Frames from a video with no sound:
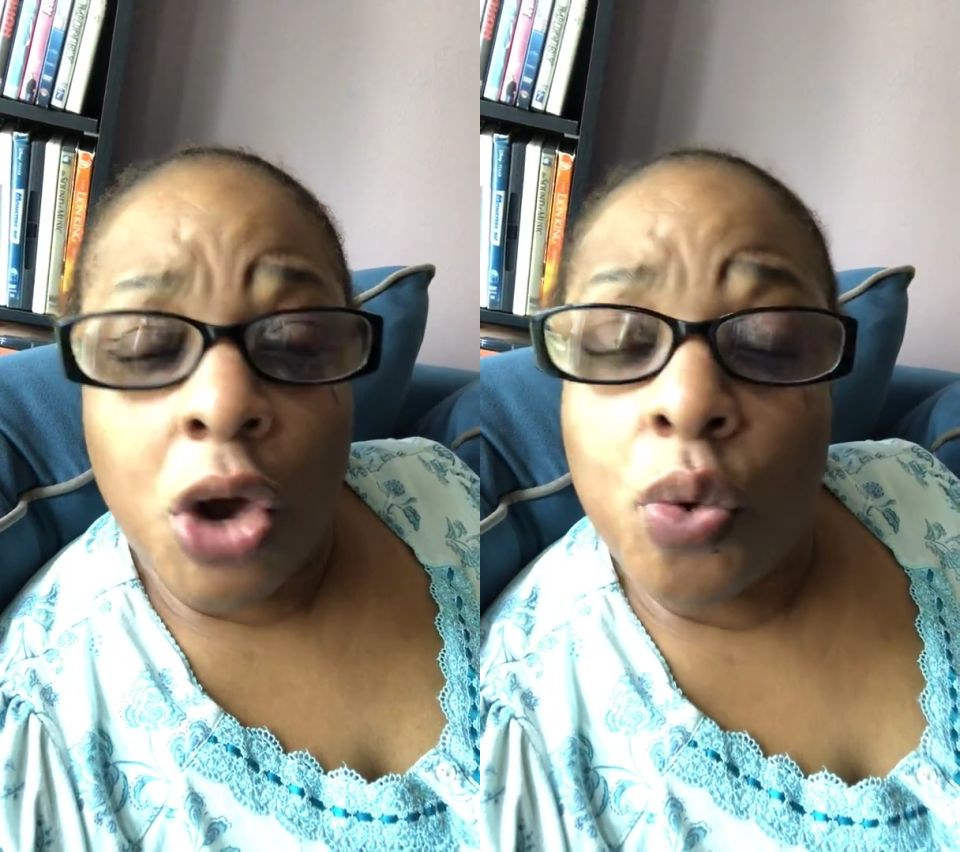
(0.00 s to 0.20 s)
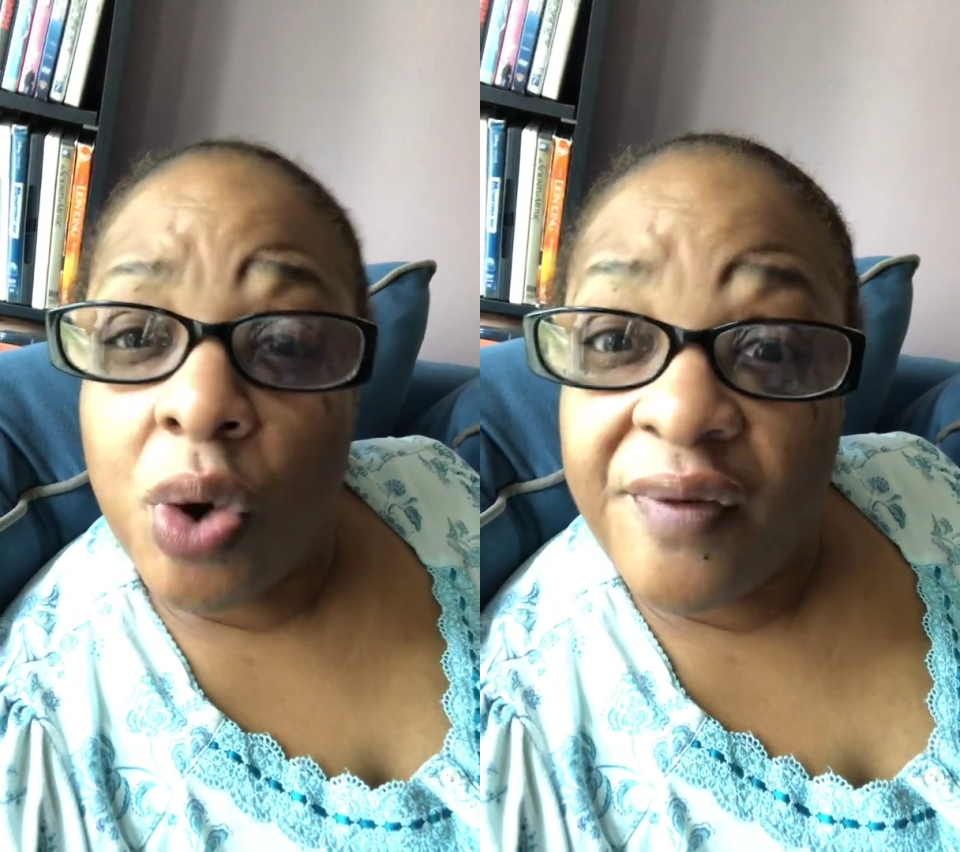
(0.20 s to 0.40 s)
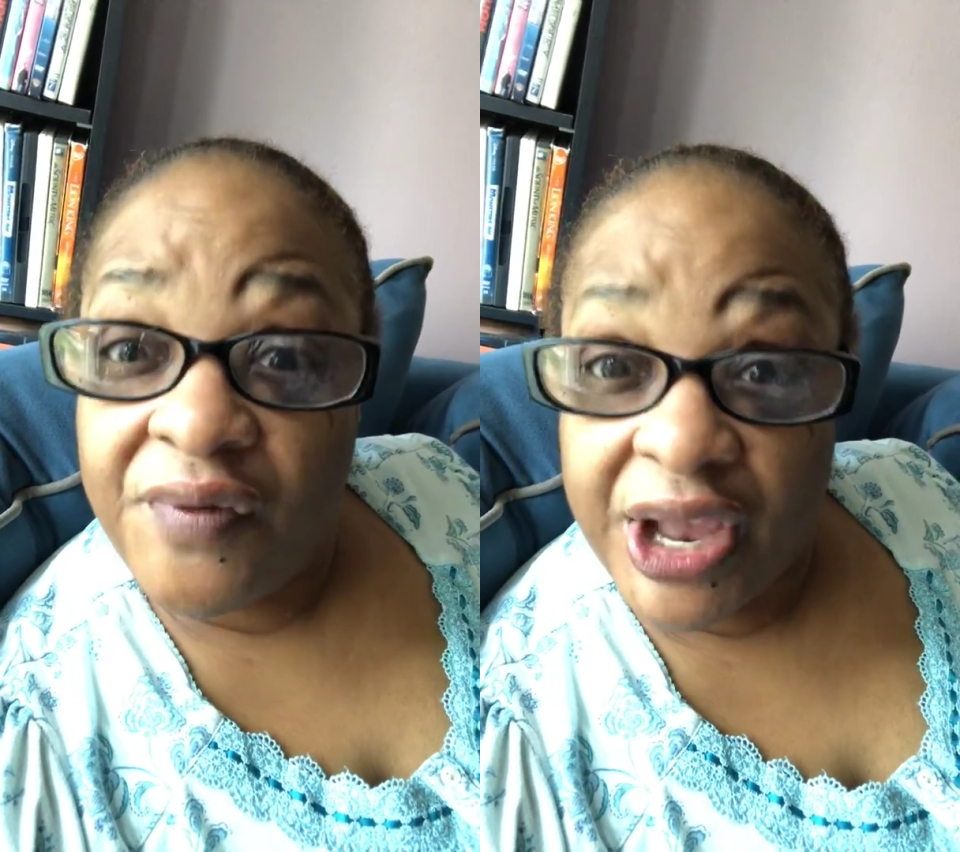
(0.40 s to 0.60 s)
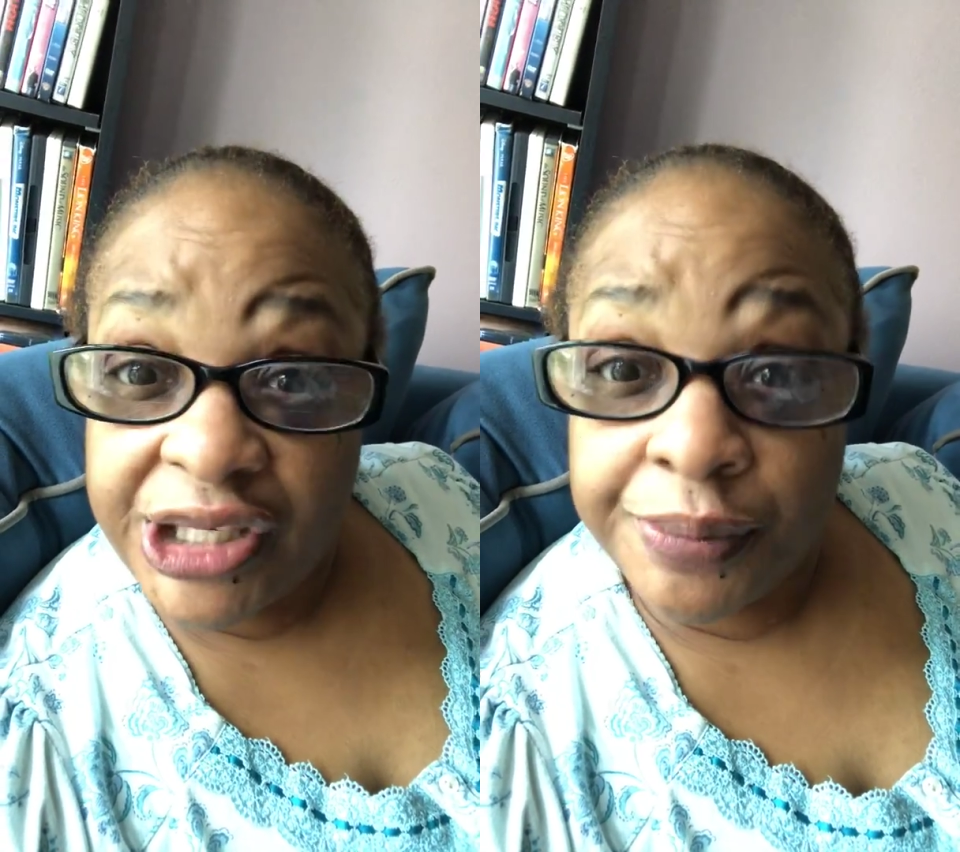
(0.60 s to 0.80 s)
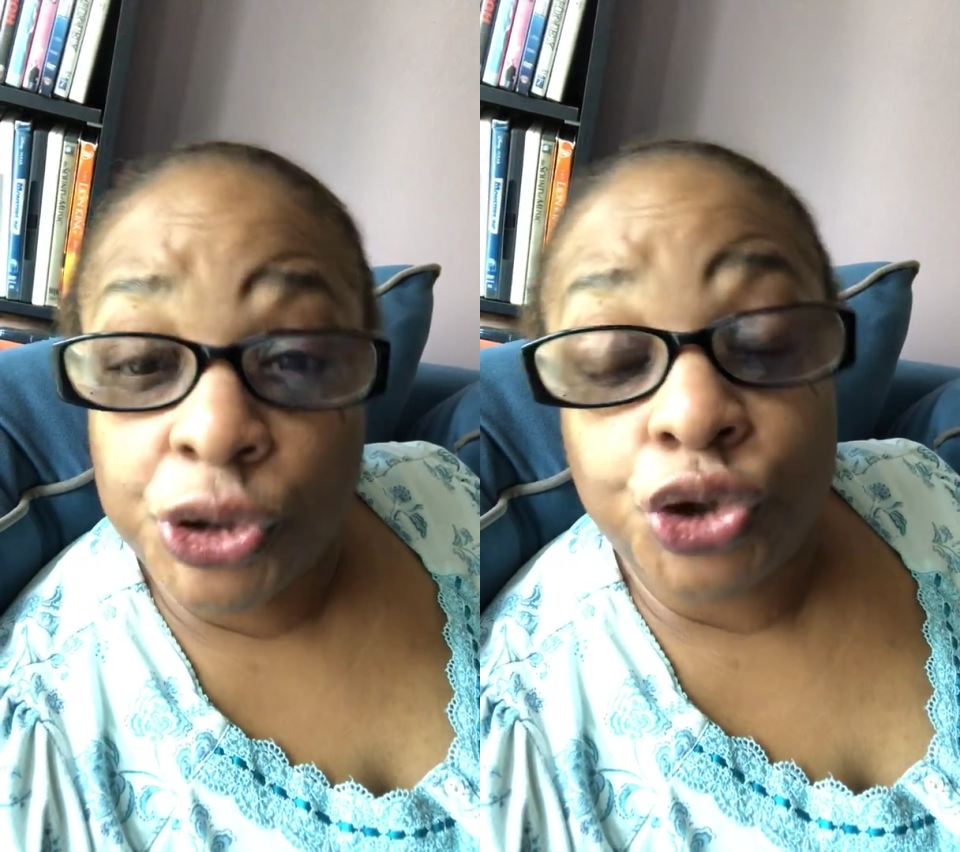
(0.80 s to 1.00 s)
what
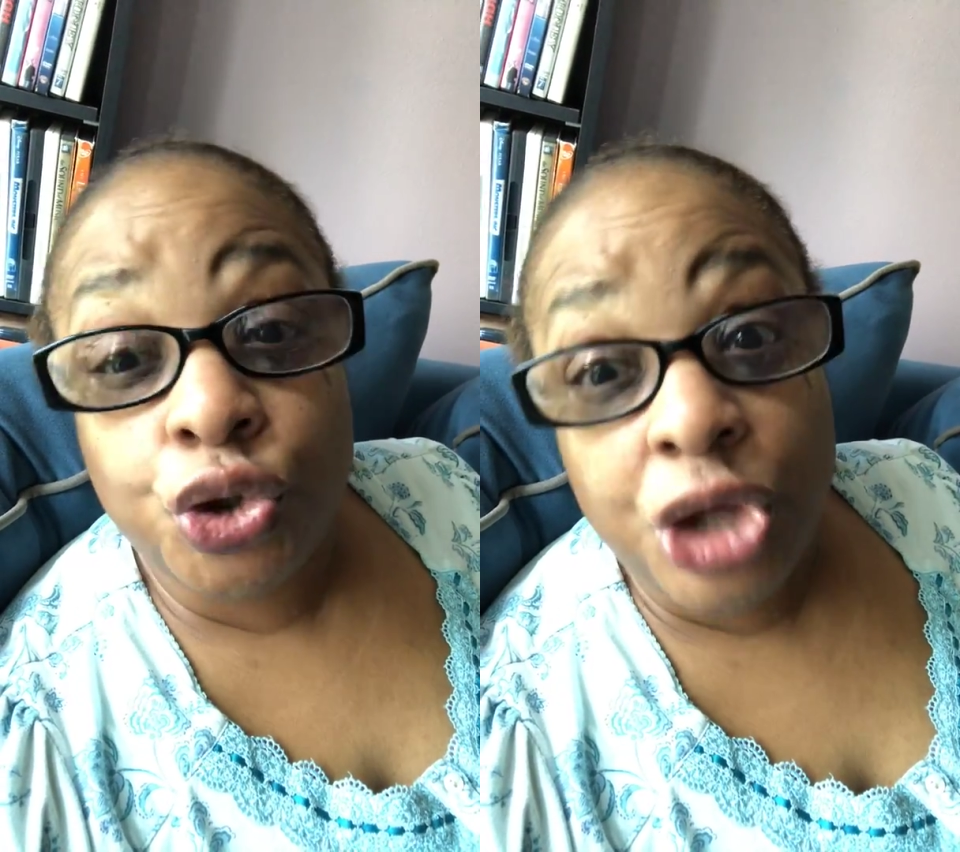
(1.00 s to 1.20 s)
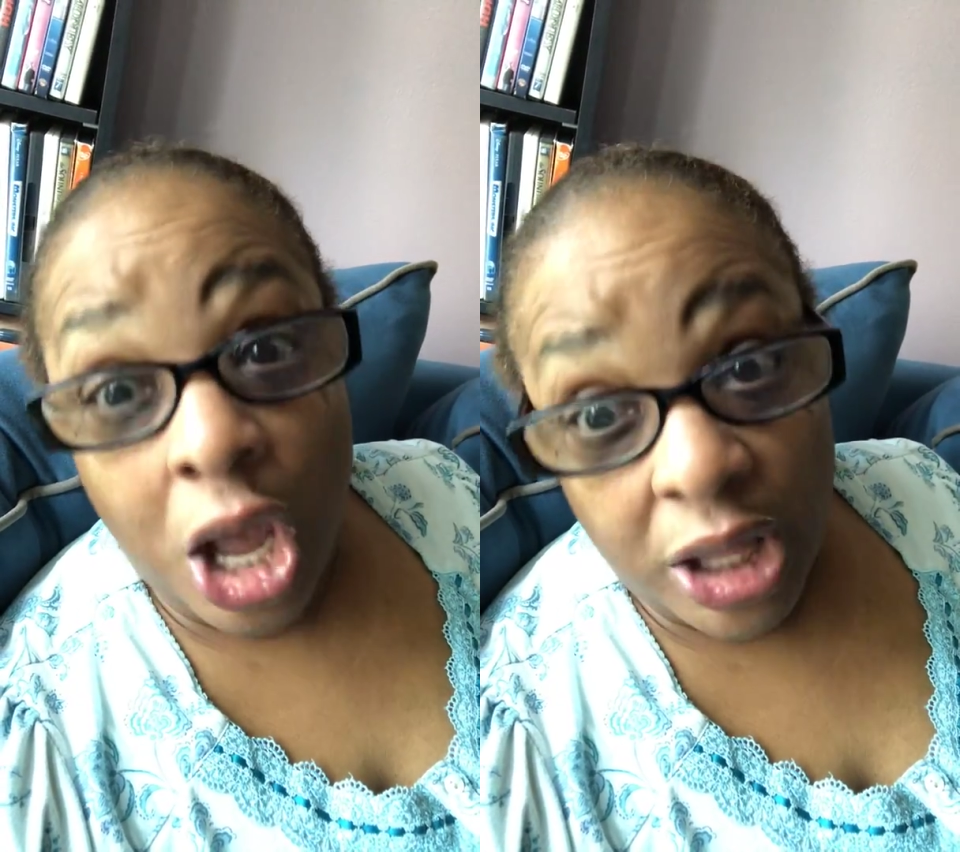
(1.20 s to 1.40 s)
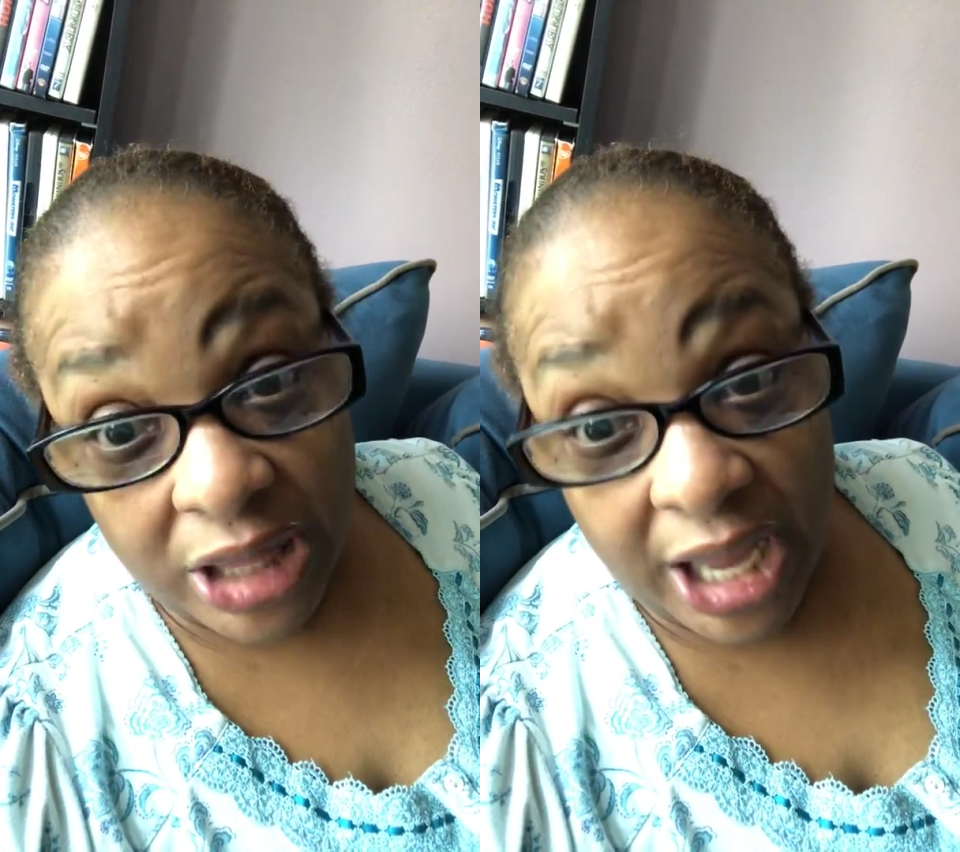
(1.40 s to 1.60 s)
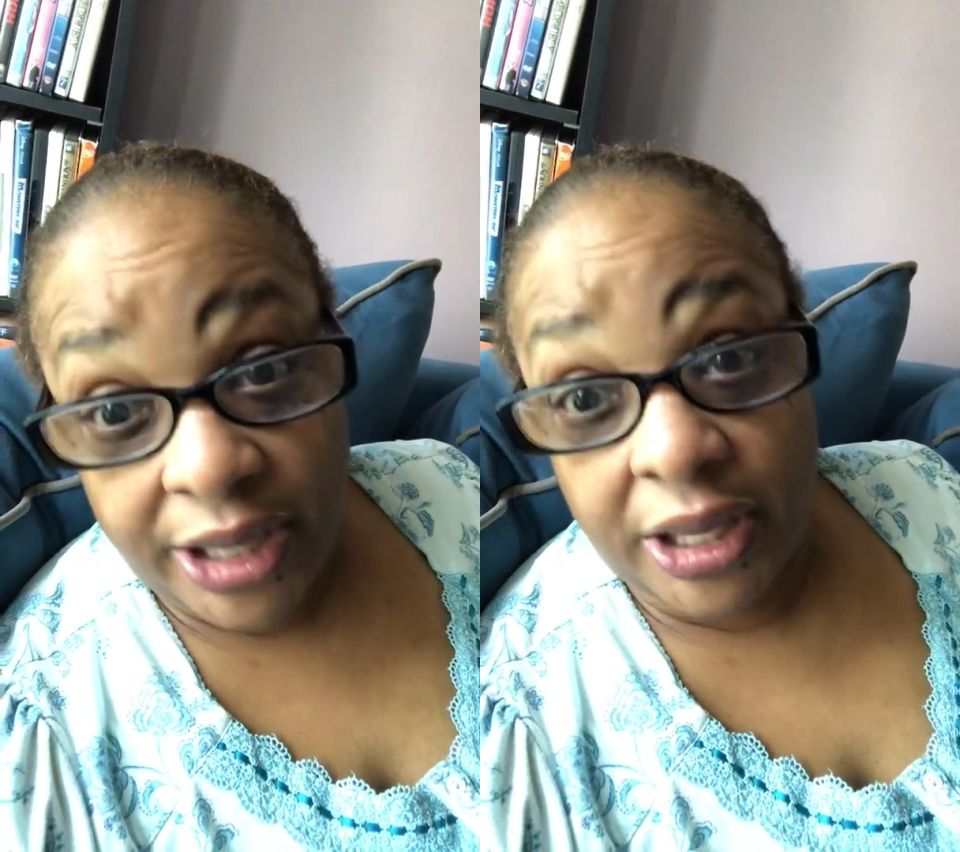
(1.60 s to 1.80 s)
vegetables do y'all like